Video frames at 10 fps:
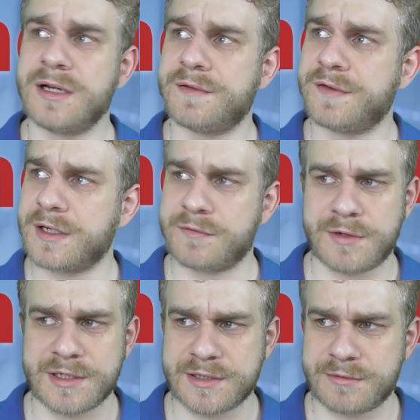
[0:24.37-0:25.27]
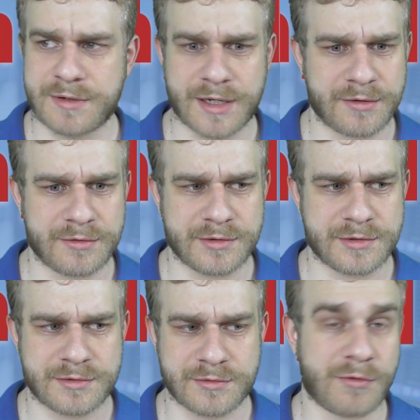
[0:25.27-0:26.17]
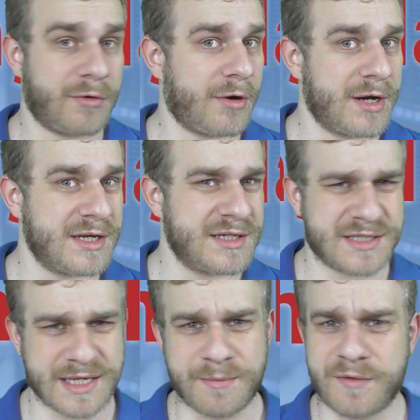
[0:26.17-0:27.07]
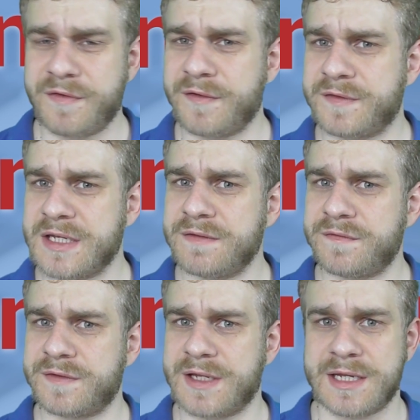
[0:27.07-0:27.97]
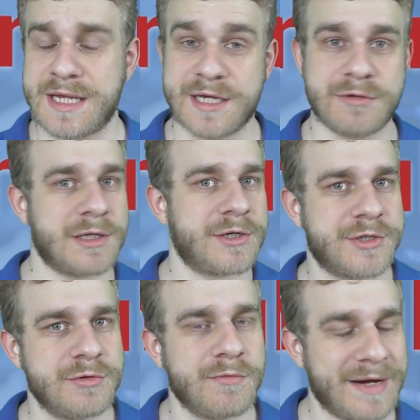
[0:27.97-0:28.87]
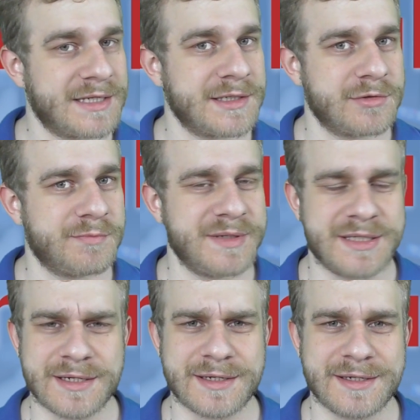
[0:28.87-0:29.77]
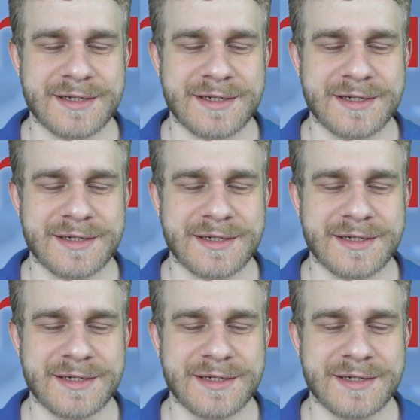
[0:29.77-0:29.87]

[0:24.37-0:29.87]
I think it was around or on December 15th that Angular 2 went into beta.